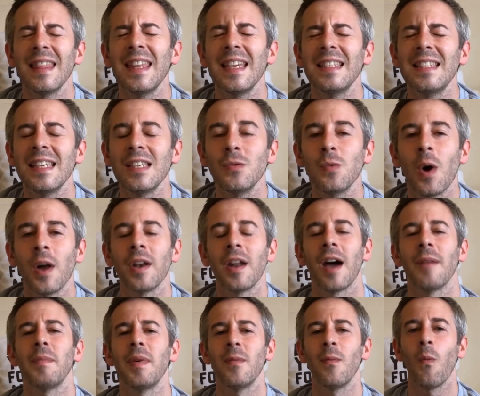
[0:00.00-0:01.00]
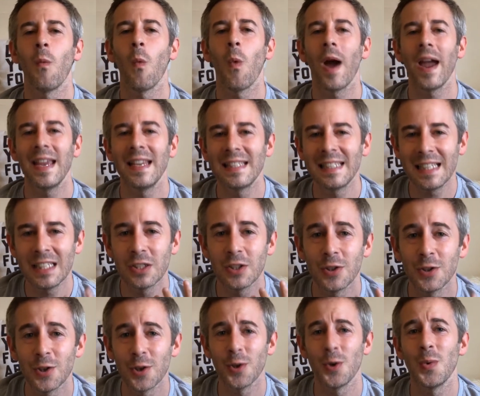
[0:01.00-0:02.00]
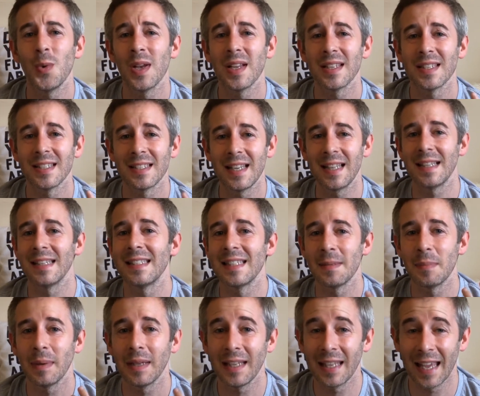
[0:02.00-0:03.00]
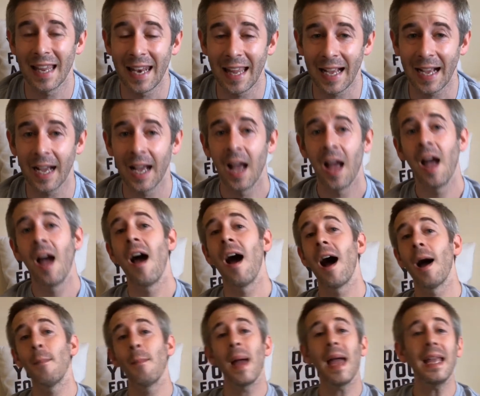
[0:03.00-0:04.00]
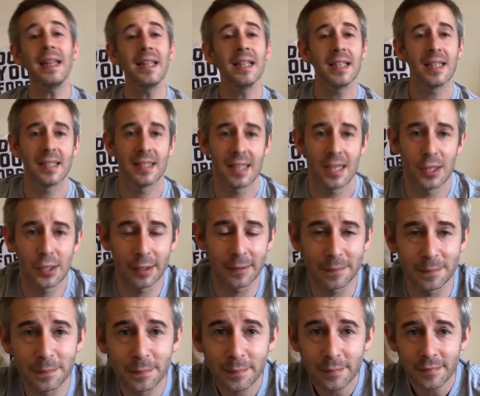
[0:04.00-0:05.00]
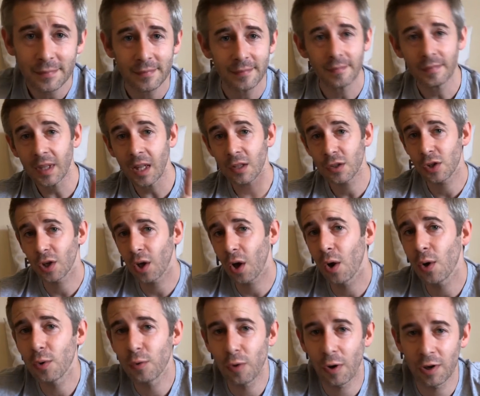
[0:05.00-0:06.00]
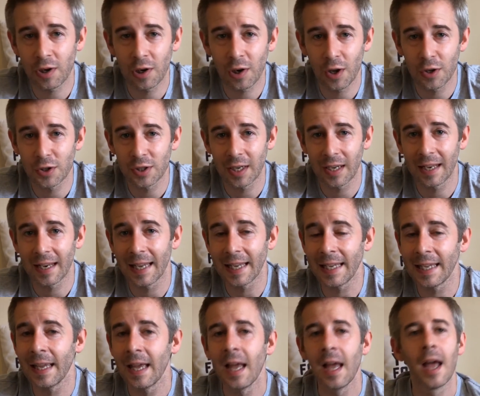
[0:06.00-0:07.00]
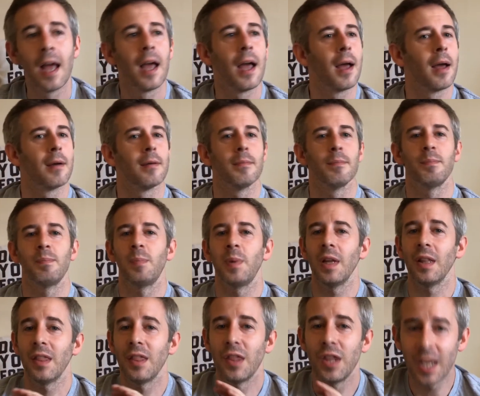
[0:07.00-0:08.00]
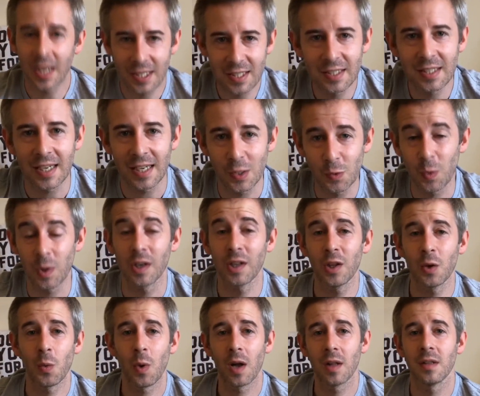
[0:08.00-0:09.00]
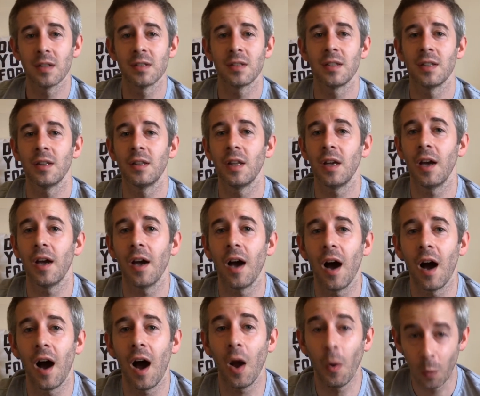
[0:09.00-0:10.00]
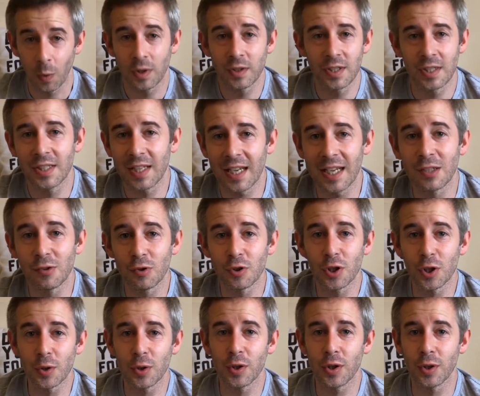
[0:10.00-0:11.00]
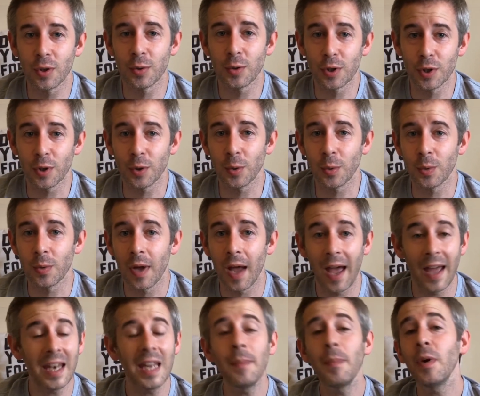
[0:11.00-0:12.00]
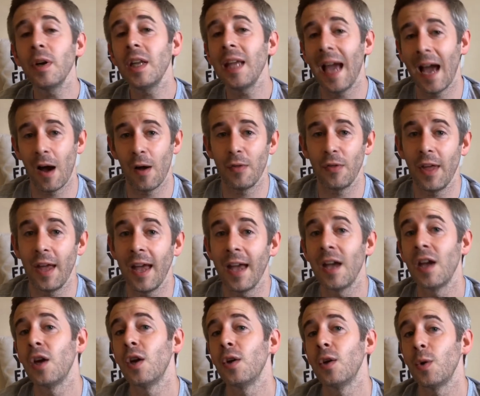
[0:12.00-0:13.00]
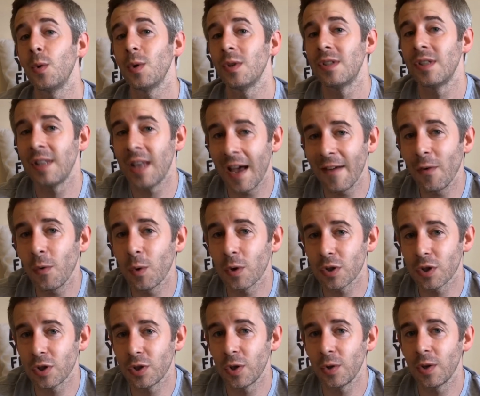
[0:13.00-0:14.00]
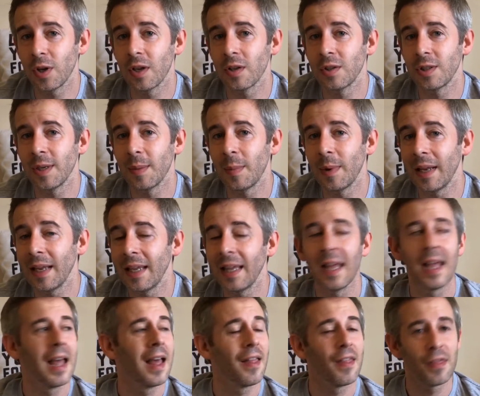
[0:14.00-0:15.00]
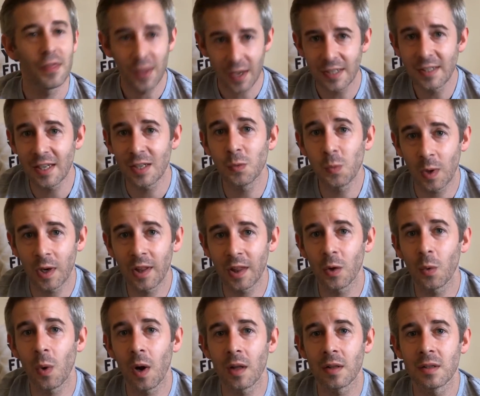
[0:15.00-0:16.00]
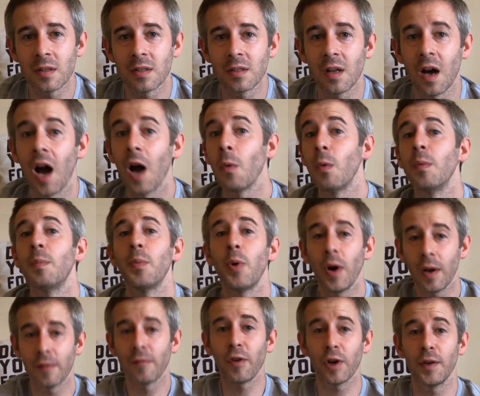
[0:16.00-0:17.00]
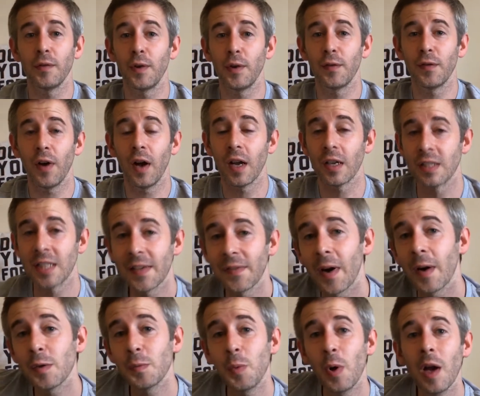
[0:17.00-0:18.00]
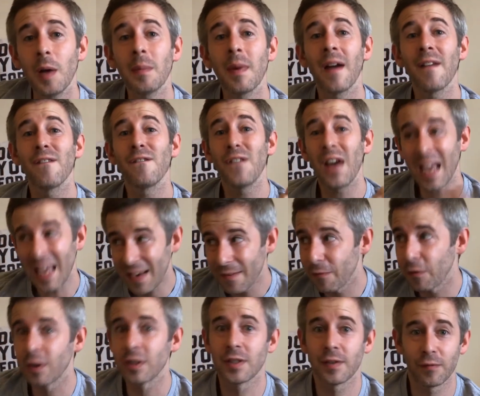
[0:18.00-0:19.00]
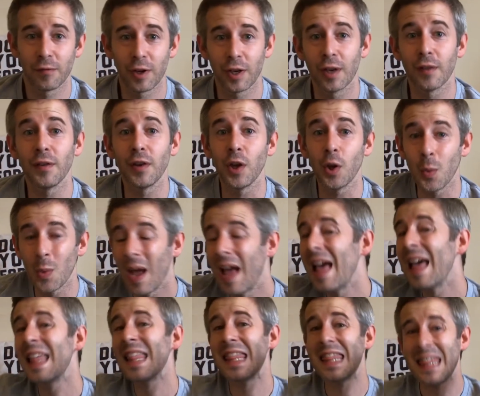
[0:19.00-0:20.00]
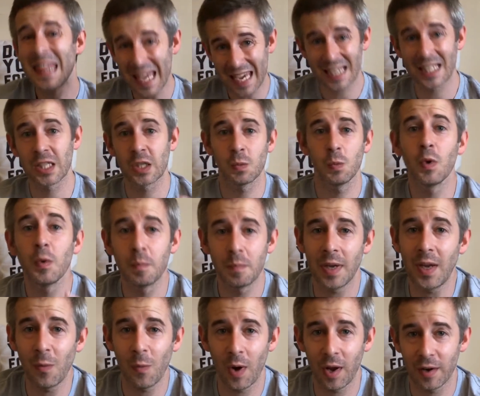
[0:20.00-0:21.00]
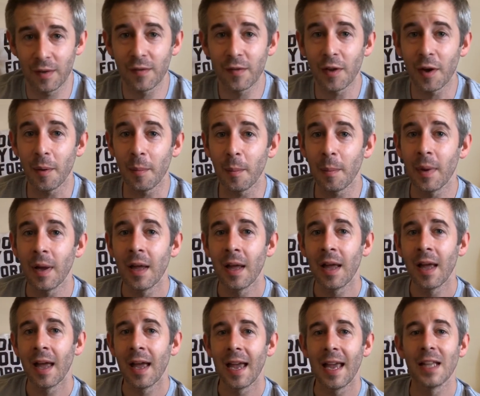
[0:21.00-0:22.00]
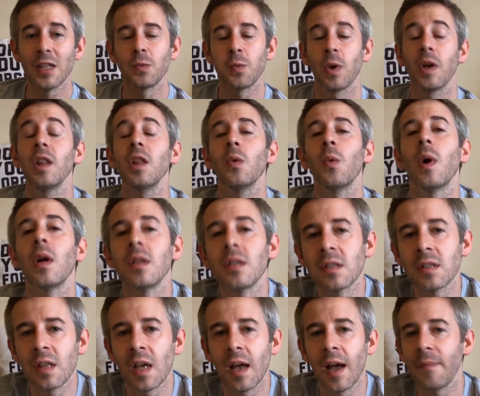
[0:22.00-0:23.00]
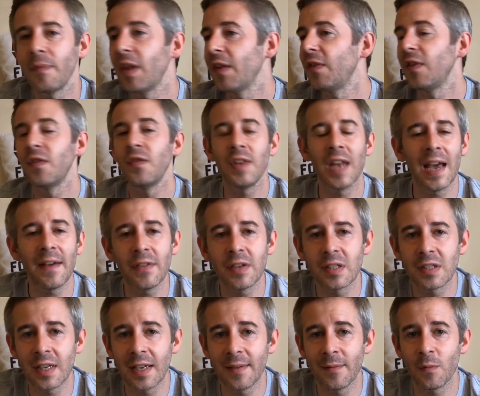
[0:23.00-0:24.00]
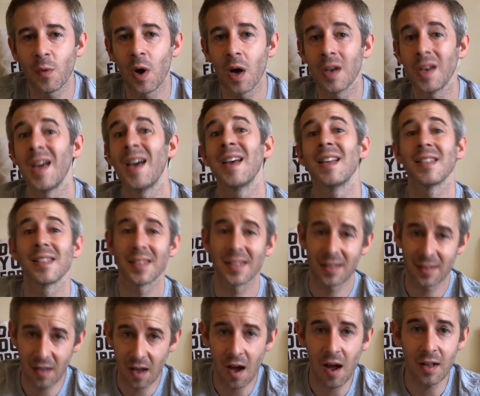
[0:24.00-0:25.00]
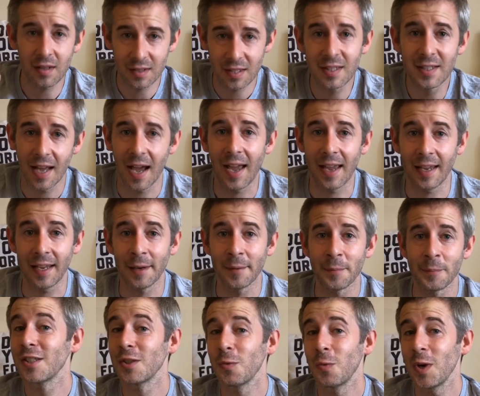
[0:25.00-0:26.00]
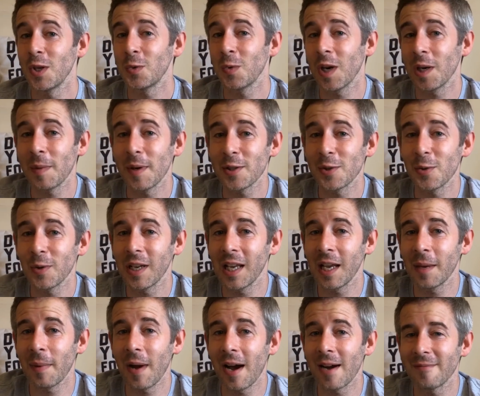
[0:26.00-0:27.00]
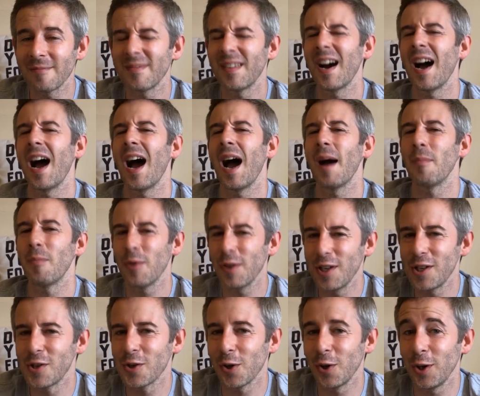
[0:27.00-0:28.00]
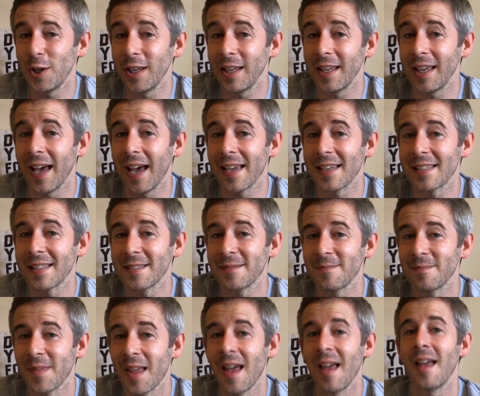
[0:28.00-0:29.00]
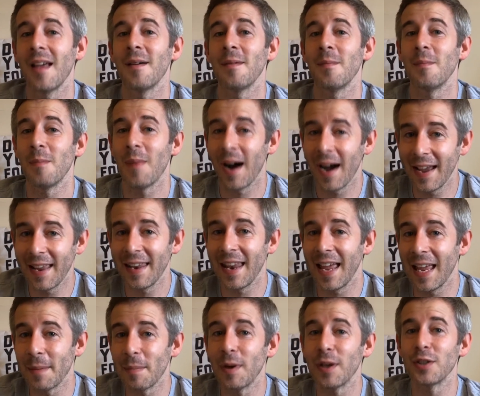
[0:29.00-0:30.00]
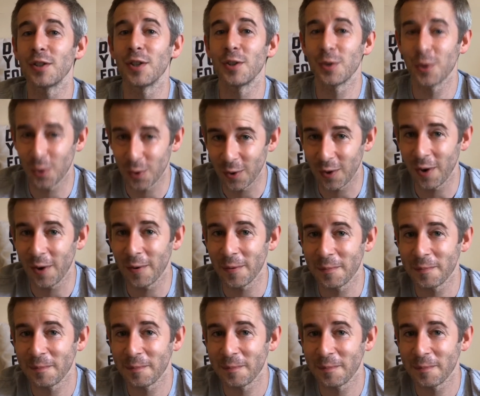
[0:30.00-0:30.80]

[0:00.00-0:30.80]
This is one I've been waiting to do since the beginning. I made the decision to go chronologically, but this is one of the ones that I wanted to introduce you to. Anybody out there who has never watched Studio Ghibli, this is one of the ones that I would put in front of you first. If I was putting my favourites in front of you, this would be one of them. It's one of the ones that, if you've never seen one, start today. So which one am I talking about? I'm pretty sure you can guess. My Neighbor Totoro.